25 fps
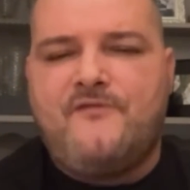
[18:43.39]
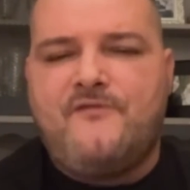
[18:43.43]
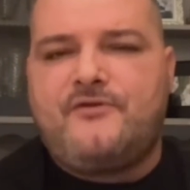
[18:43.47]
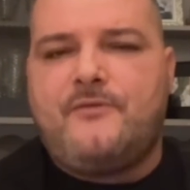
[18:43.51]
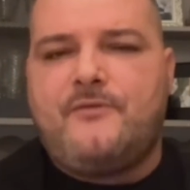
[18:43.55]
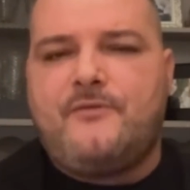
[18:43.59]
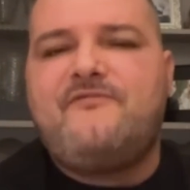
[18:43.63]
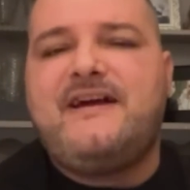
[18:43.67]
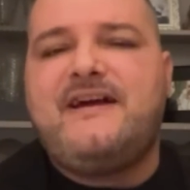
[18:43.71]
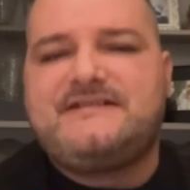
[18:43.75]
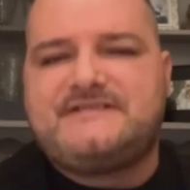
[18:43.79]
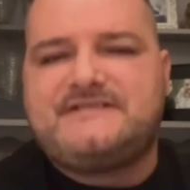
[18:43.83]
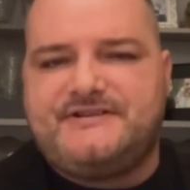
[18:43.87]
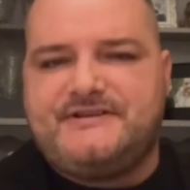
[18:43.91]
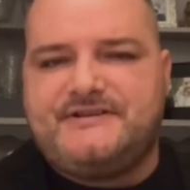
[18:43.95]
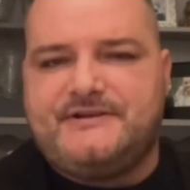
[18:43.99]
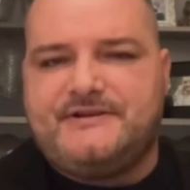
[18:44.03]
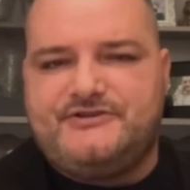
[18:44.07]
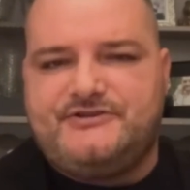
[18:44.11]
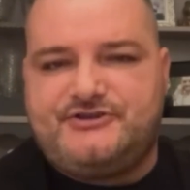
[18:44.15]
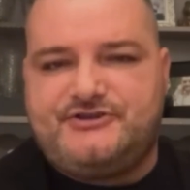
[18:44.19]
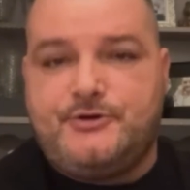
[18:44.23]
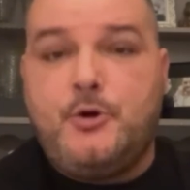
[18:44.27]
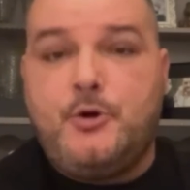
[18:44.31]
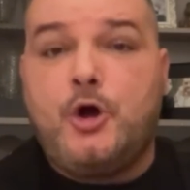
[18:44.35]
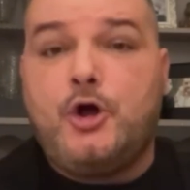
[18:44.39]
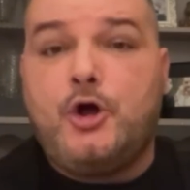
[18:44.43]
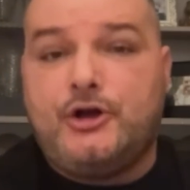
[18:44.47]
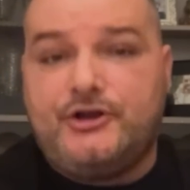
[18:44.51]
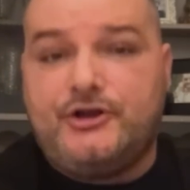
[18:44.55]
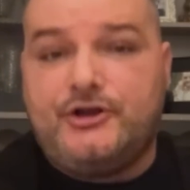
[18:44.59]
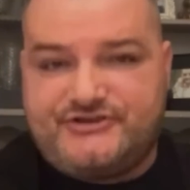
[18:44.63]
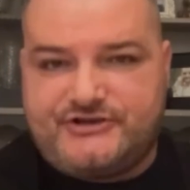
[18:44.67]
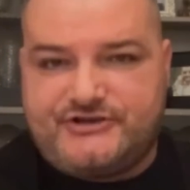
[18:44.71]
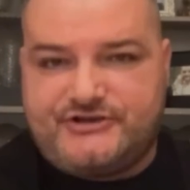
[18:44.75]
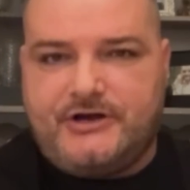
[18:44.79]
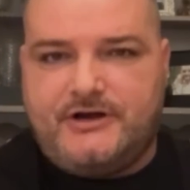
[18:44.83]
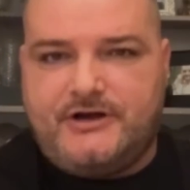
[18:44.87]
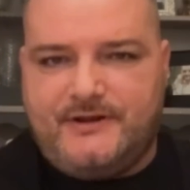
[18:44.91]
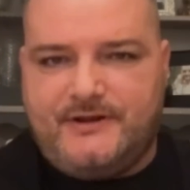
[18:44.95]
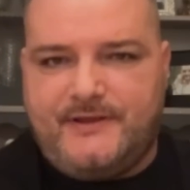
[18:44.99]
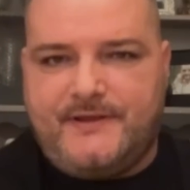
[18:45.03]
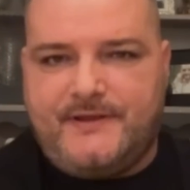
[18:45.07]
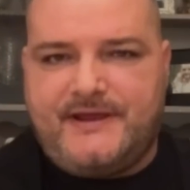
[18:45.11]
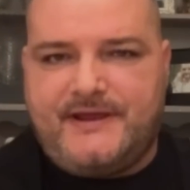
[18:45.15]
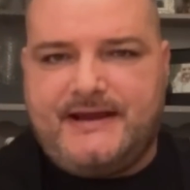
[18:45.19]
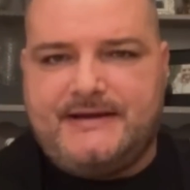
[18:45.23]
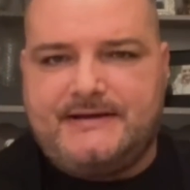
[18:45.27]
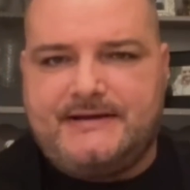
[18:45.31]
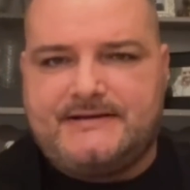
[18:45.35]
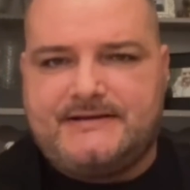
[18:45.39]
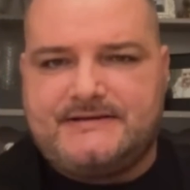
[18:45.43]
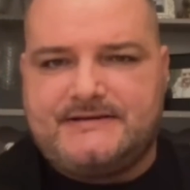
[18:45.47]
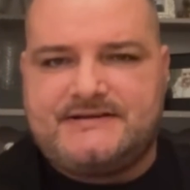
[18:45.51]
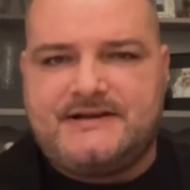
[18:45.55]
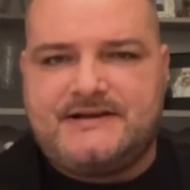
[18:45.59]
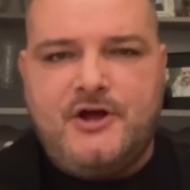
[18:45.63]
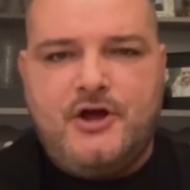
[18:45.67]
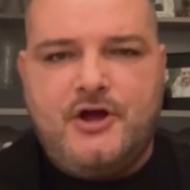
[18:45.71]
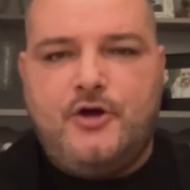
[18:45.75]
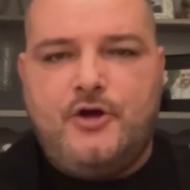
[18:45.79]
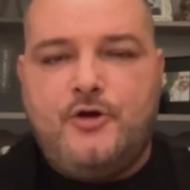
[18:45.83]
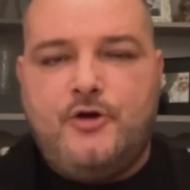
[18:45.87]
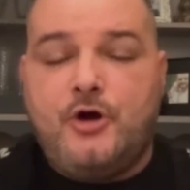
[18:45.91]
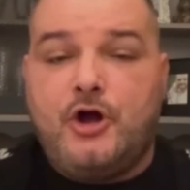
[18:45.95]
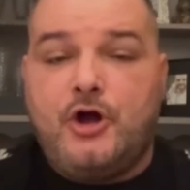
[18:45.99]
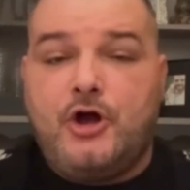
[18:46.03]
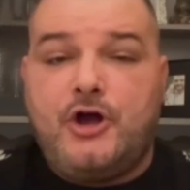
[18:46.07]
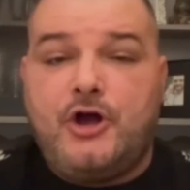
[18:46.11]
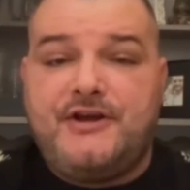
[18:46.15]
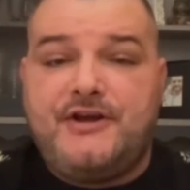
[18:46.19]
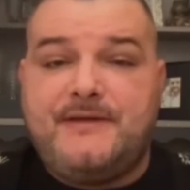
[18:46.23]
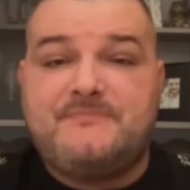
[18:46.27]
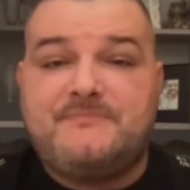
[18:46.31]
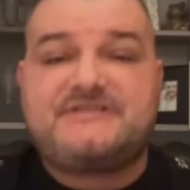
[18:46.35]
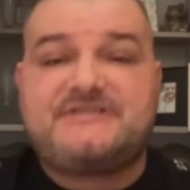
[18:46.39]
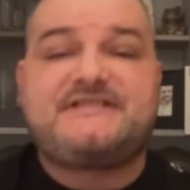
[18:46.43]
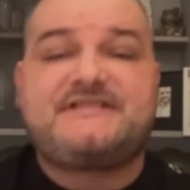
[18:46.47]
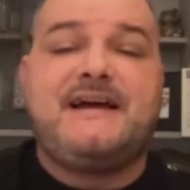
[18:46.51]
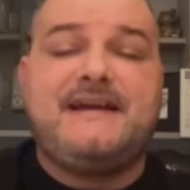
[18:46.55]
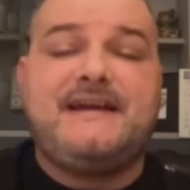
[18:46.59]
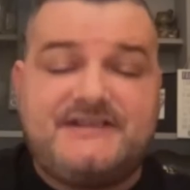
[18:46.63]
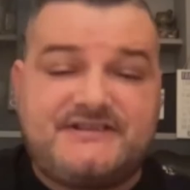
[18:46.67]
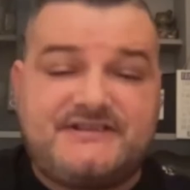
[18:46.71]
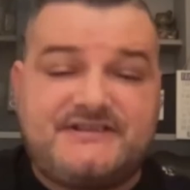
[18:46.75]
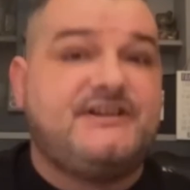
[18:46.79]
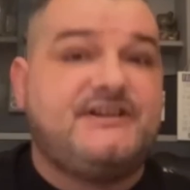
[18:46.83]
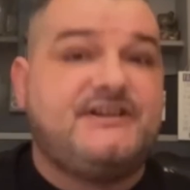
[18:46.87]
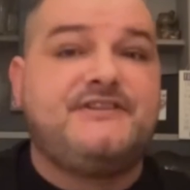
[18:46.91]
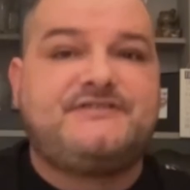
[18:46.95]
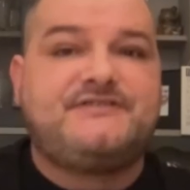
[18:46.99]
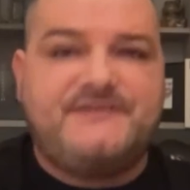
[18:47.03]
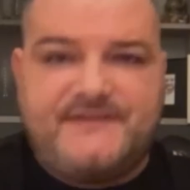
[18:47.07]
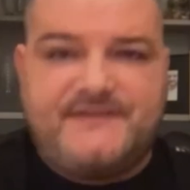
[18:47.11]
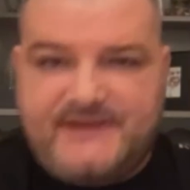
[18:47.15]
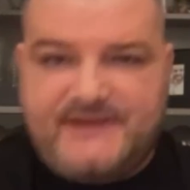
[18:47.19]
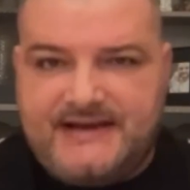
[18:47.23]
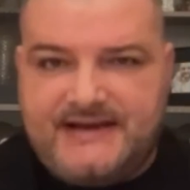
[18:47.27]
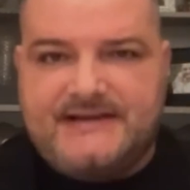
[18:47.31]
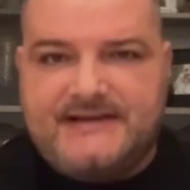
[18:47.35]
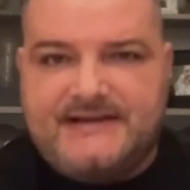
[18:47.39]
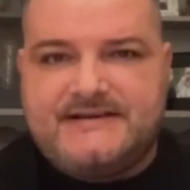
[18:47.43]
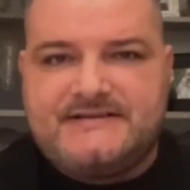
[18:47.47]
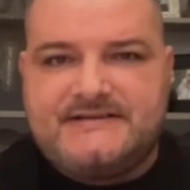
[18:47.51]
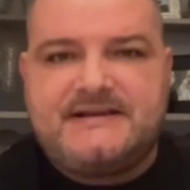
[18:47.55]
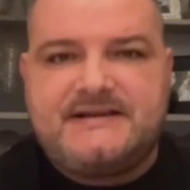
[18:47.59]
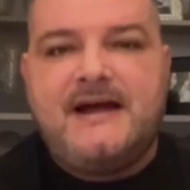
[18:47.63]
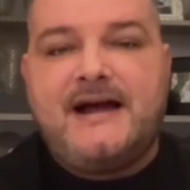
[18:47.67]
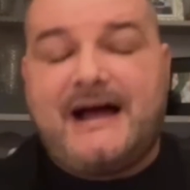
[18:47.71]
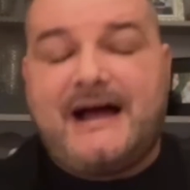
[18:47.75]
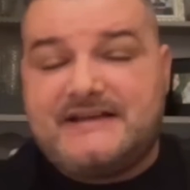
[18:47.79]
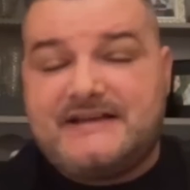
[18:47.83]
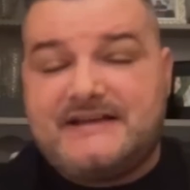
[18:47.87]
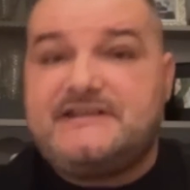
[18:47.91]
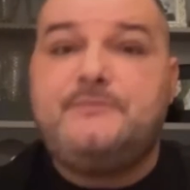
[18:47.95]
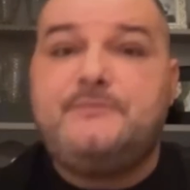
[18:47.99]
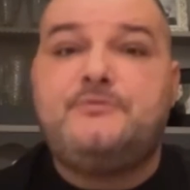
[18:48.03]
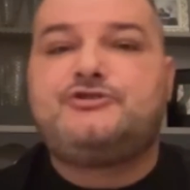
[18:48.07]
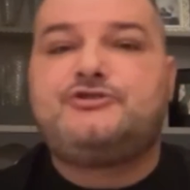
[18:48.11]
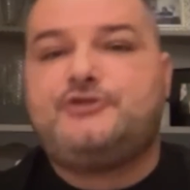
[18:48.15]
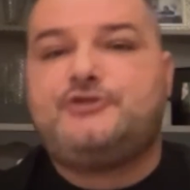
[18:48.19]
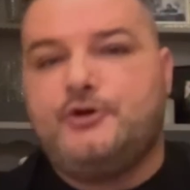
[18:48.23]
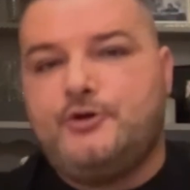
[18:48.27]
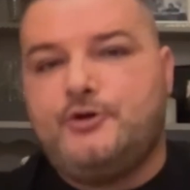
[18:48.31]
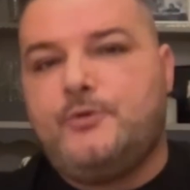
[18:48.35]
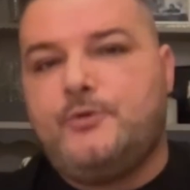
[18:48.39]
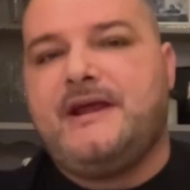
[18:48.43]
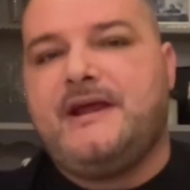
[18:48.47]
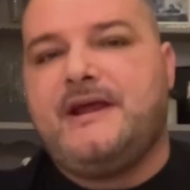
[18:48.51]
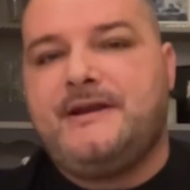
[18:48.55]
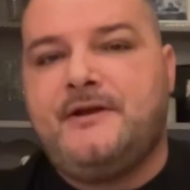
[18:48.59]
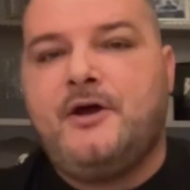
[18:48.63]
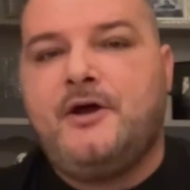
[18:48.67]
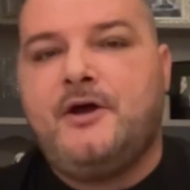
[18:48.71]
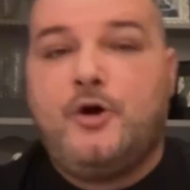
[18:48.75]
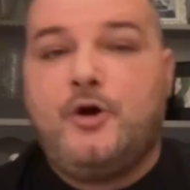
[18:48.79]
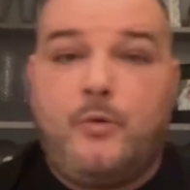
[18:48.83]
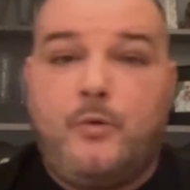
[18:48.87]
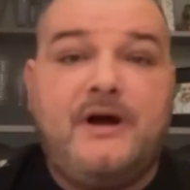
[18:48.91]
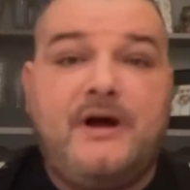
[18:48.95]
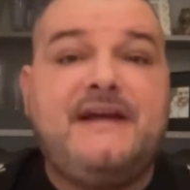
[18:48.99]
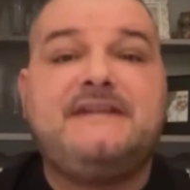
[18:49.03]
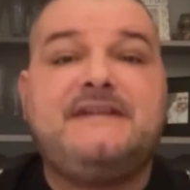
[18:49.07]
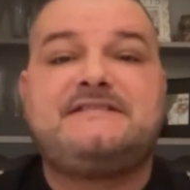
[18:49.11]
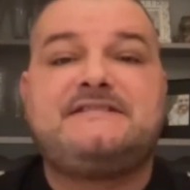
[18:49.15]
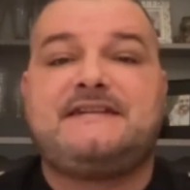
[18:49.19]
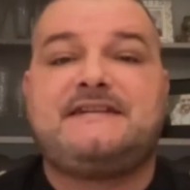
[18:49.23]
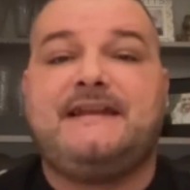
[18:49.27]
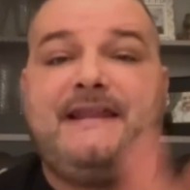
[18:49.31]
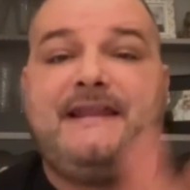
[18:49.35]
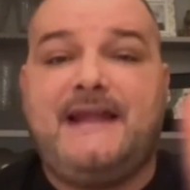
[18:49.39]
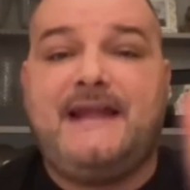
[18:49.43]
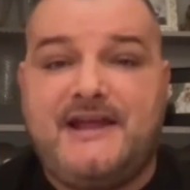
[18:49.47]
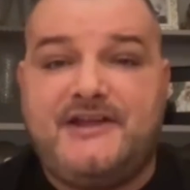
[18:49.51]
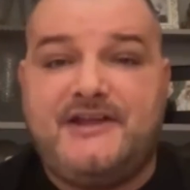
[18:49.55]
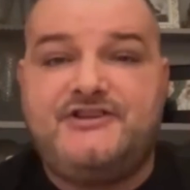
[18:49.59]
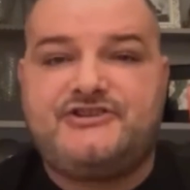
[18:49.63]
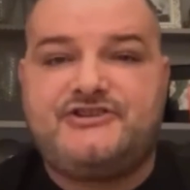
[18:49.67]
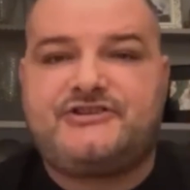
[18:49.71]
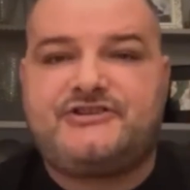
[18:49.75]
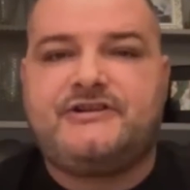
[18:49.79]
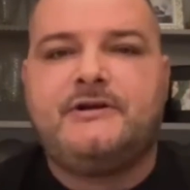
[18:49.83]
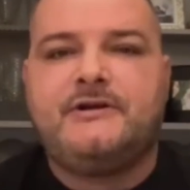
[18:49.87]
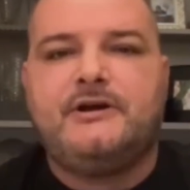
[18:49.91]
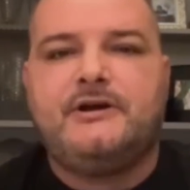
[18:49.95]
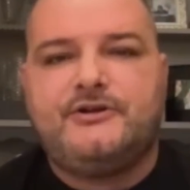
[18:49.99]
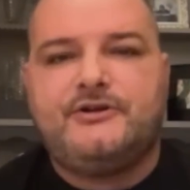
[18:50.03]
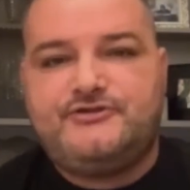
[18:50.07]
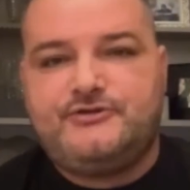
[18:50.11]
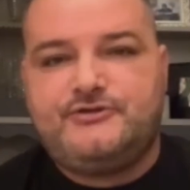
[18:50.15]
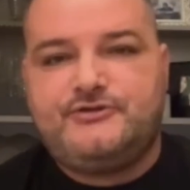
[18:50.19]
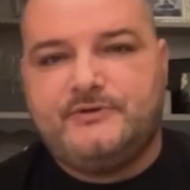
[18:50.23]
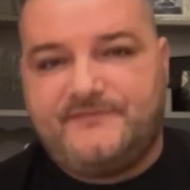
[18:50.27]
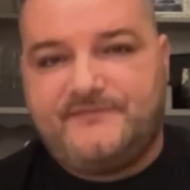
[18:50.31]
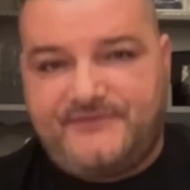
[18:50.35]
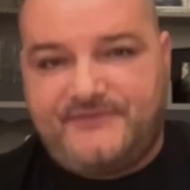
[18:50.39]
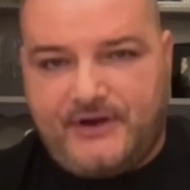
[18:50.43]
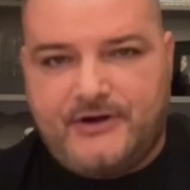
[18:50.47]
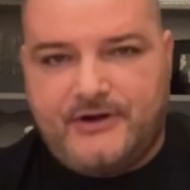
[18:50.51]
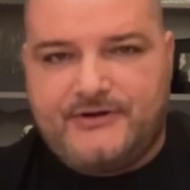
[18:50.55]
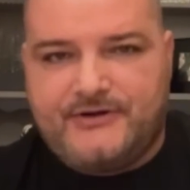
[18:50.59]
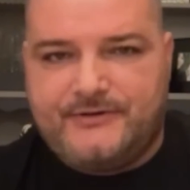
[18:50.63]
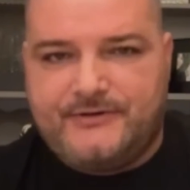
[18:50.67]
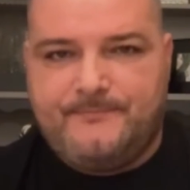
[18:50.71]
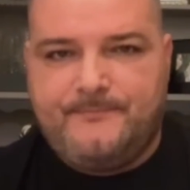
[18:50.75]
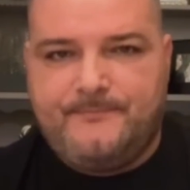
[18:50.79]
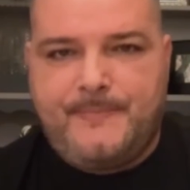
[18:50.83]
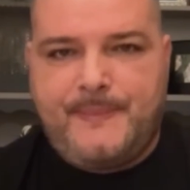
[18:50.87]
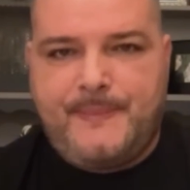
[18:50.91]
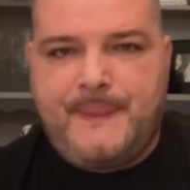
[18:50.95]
from residents who heard certain things, who heard him say certain things as he was doing what he's alleged to have done.